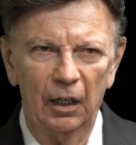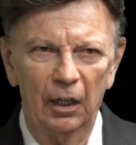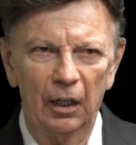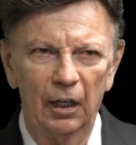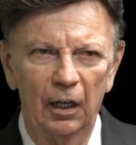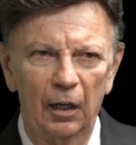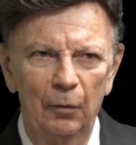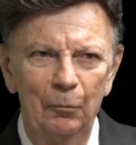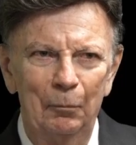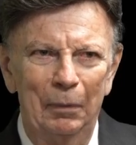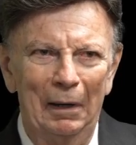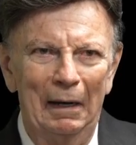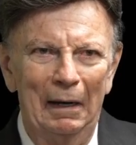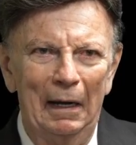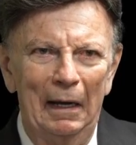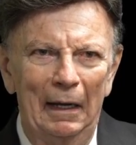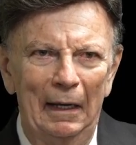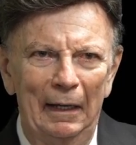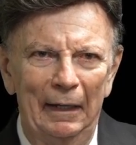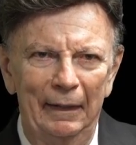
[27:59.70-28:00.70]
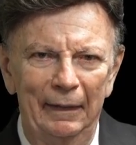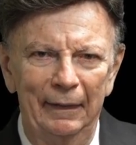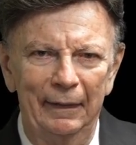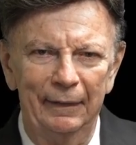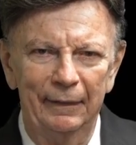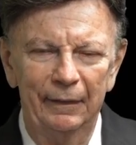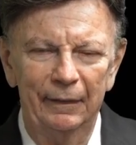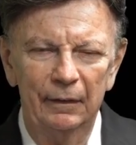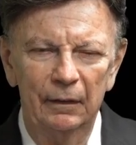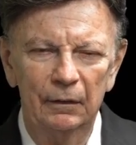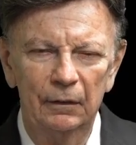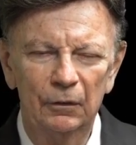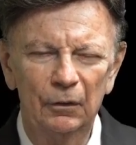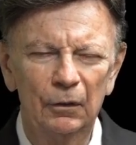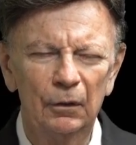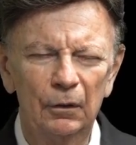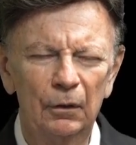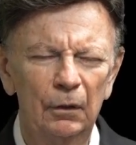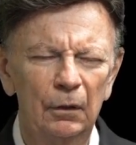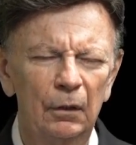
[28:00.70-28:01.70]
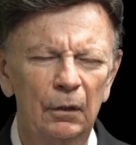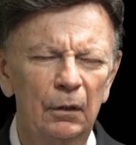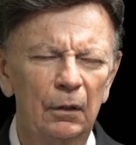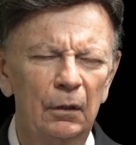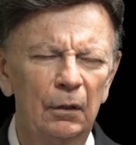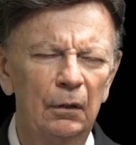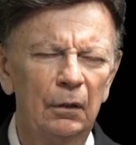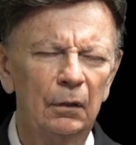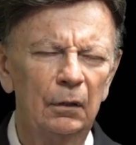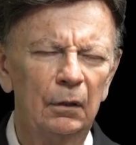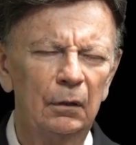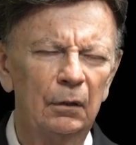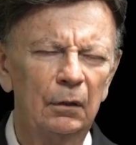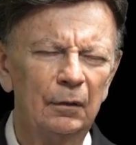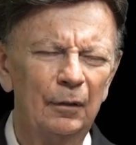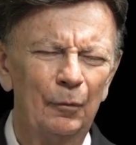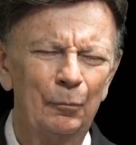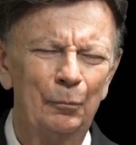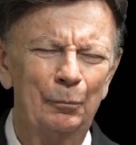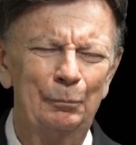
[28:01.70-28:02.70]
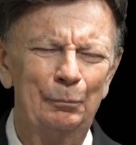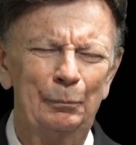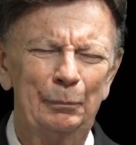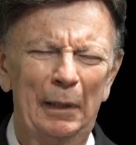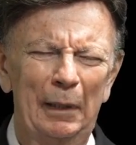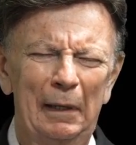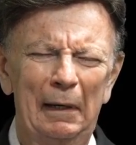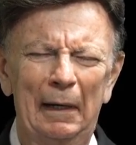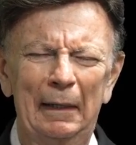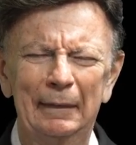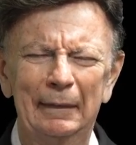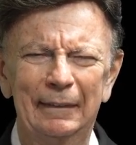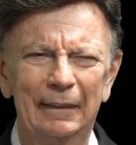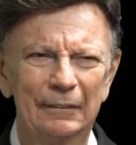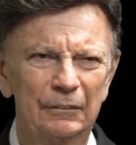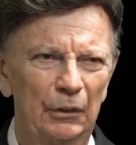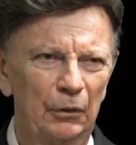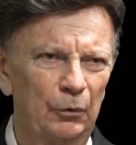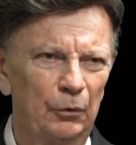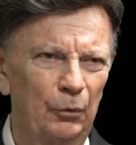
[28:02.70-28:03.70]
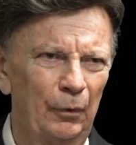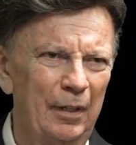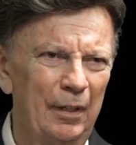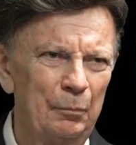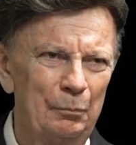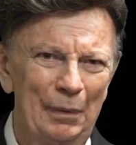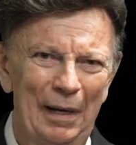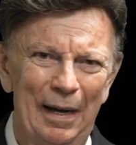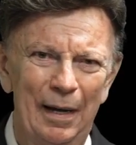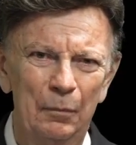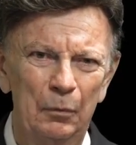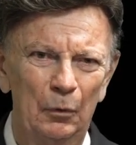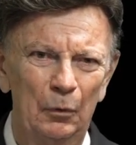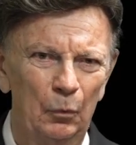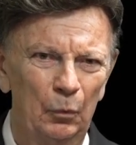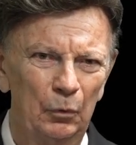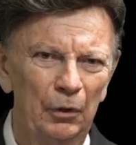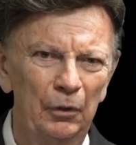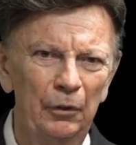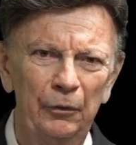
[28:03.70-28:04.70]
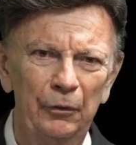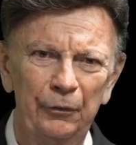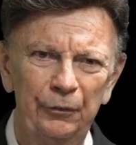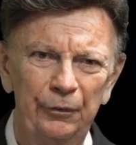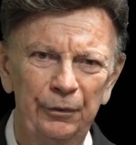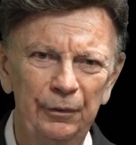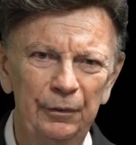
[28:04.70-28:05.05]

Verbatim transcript: abide. Oh, abide. That's a great Bible word.